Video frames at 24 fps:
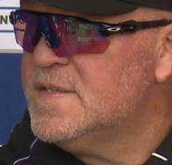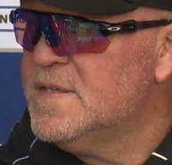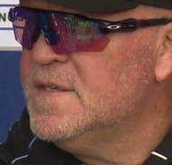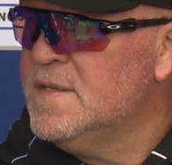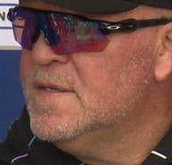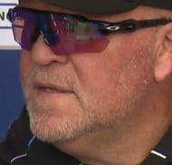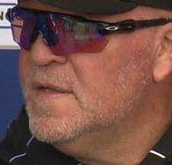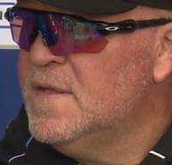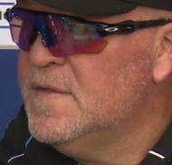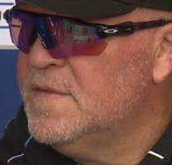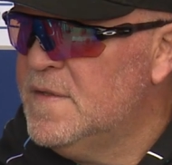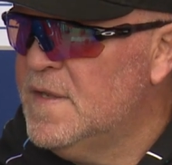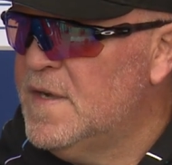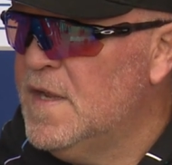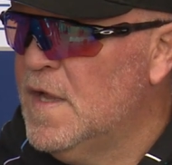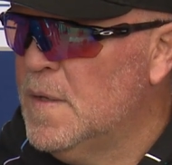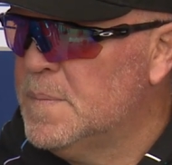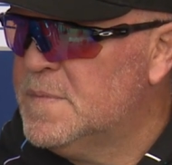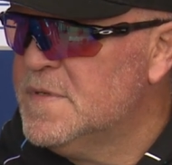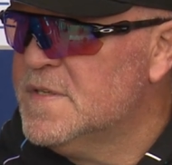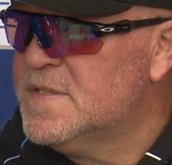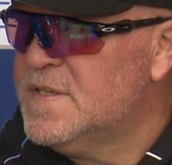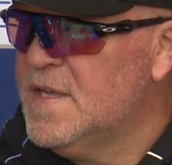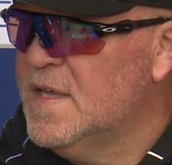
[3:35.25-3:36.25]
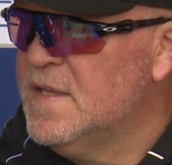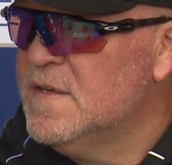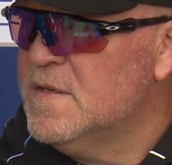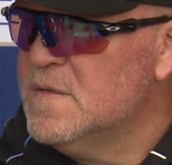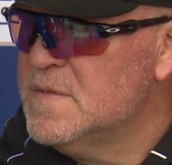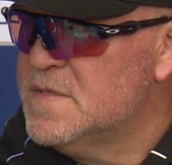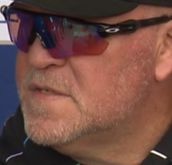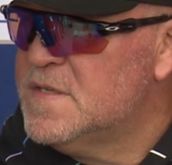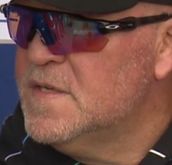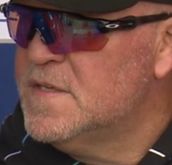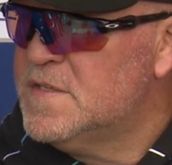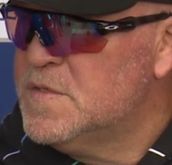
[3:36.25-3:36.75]
that helped us get in
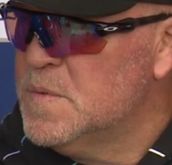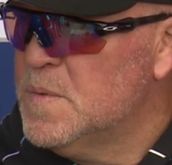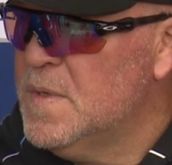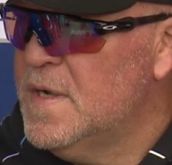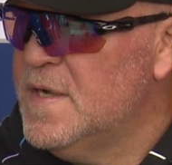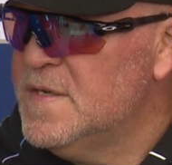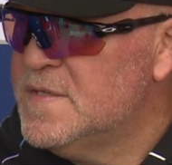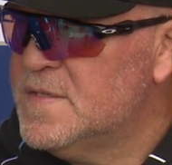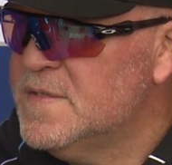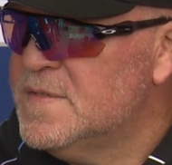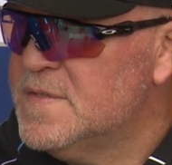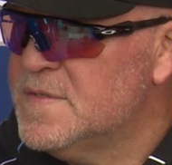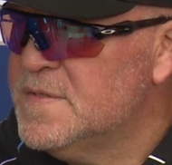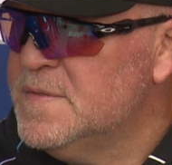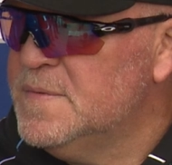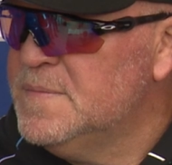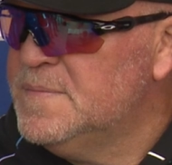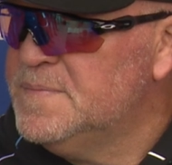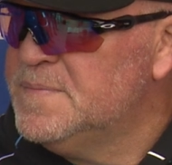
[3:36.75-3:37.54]
those situations.